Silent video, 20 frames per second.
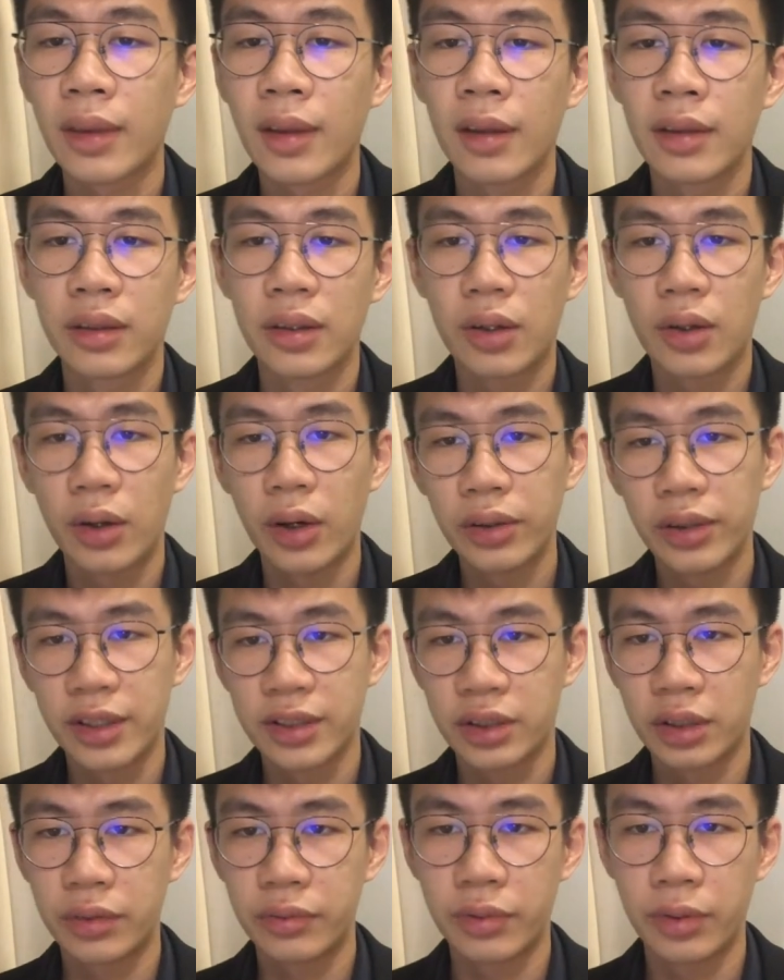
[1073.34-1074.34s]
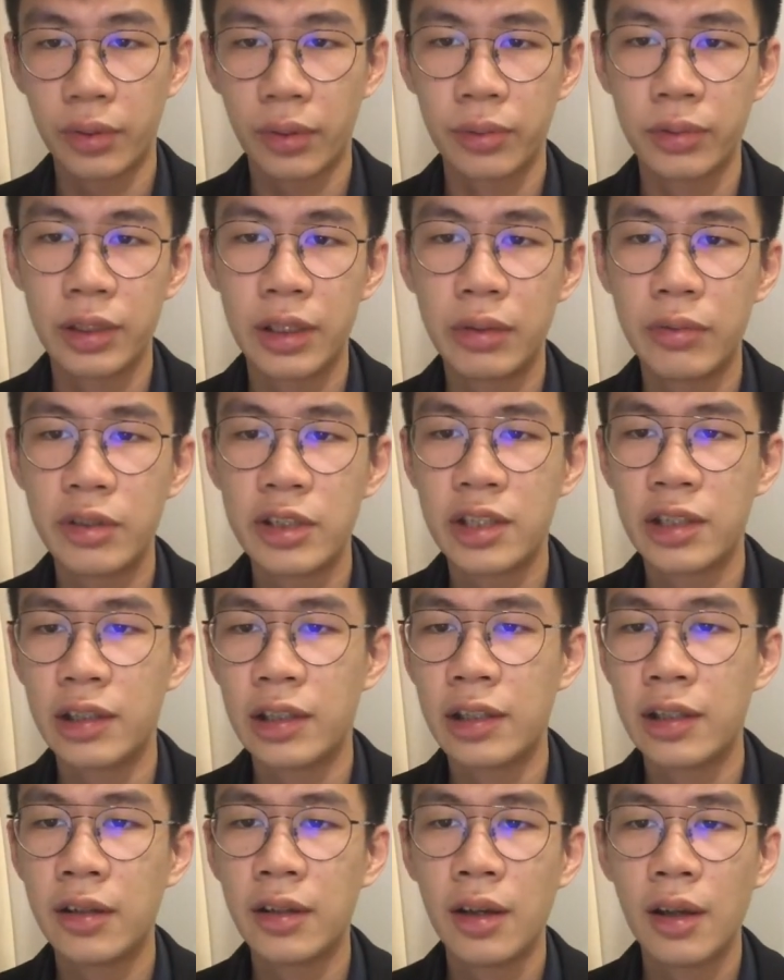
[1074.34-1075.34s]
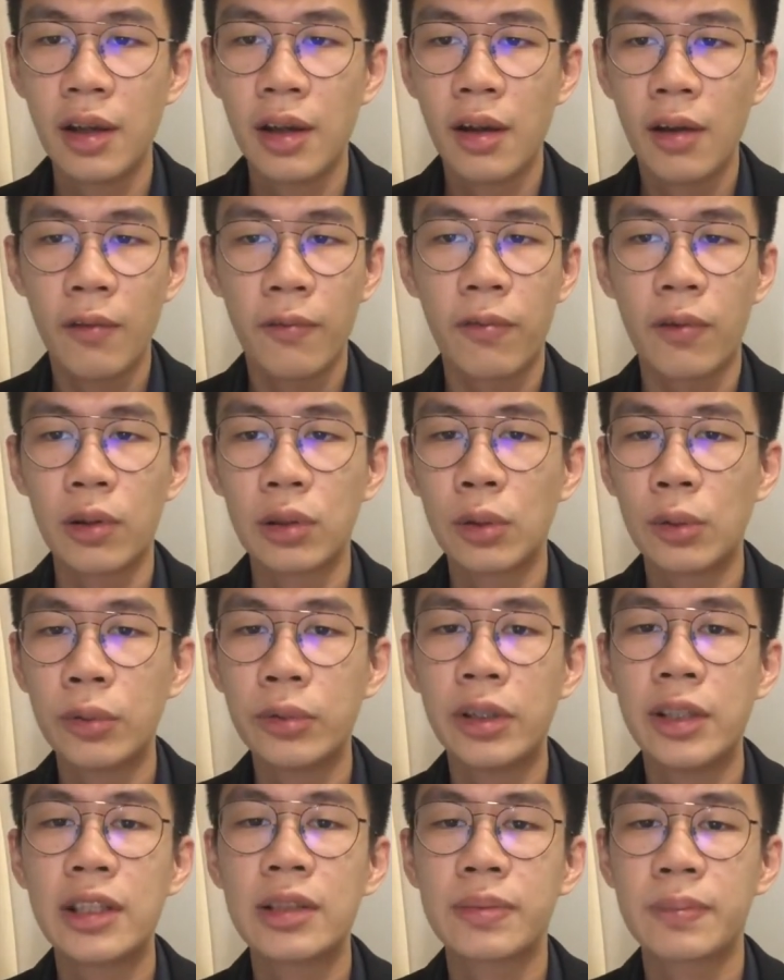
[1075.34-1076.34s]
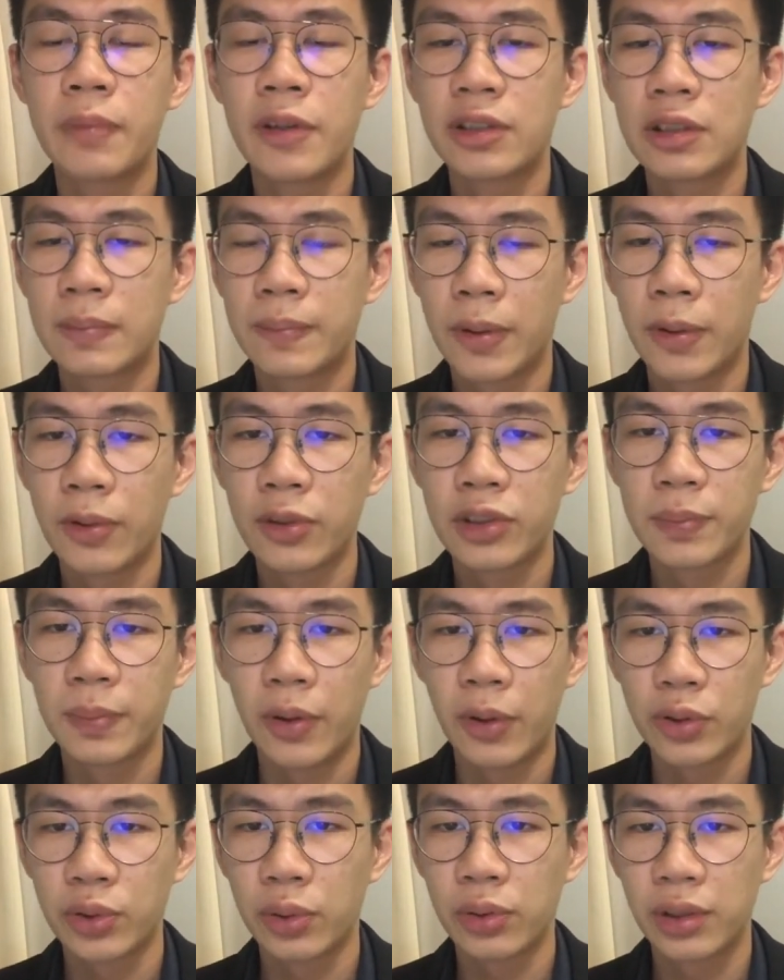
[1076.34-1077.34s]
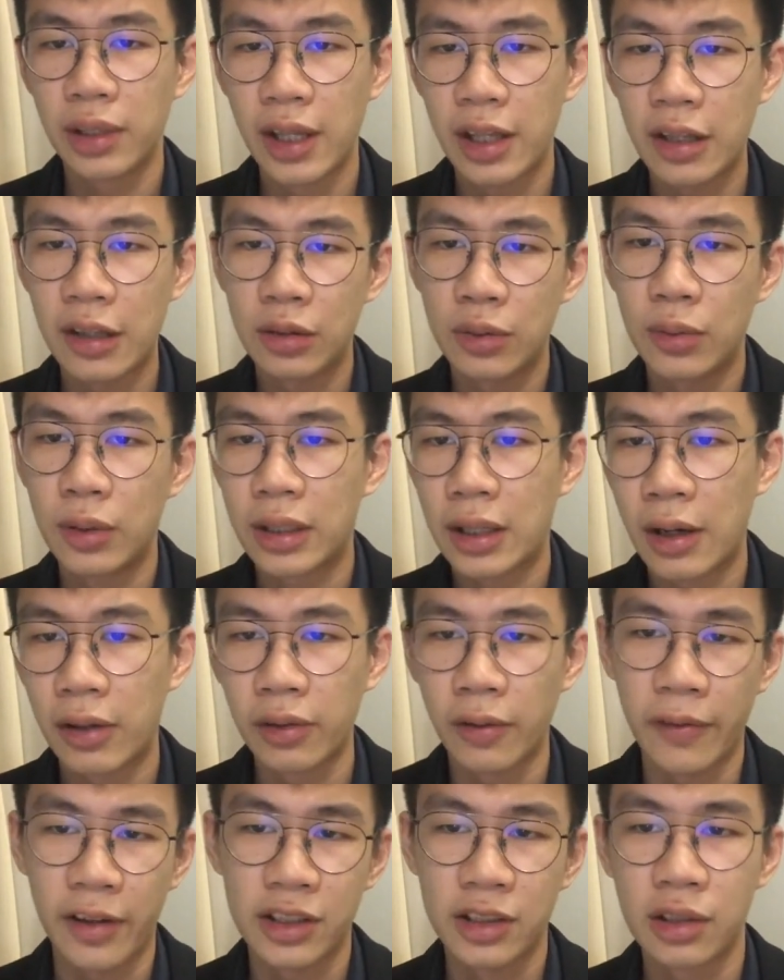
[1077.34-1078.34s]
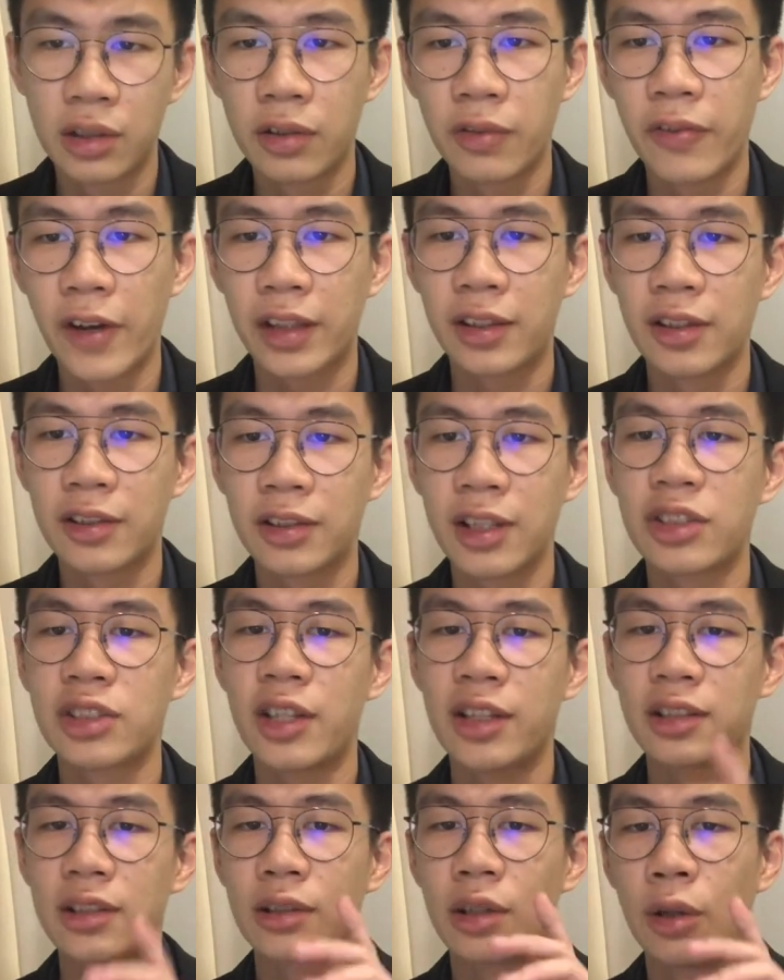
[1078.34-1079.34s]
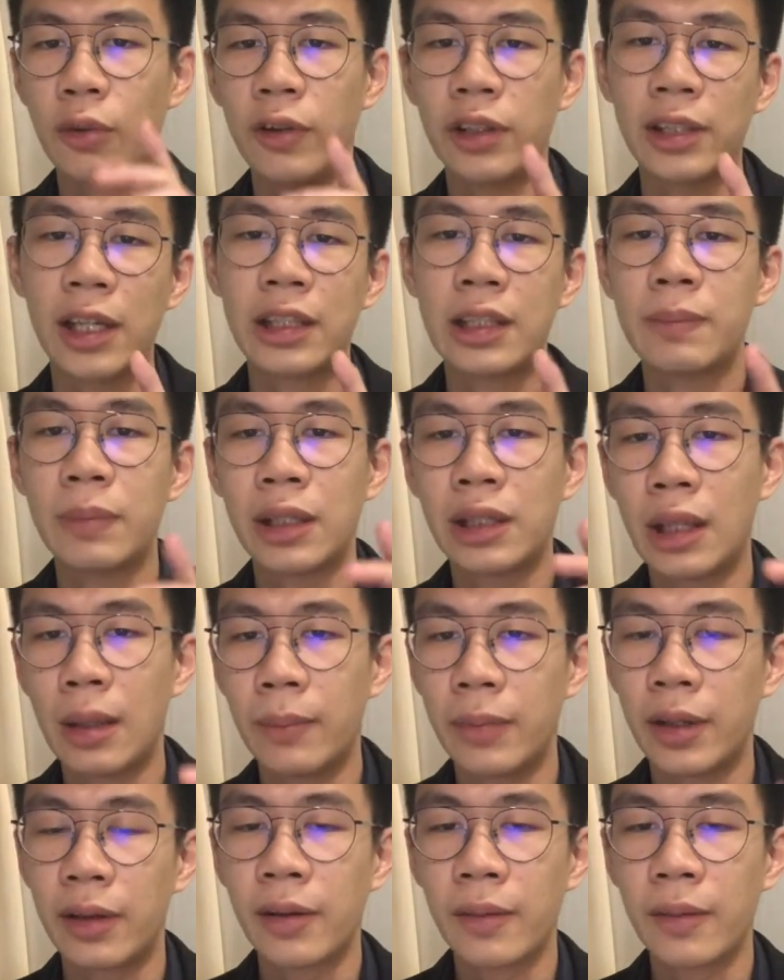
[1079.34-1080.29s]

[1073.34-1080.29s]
The court does not only rigidly follow these principles but also take into account of external factors such as the COVID-19 pandemic.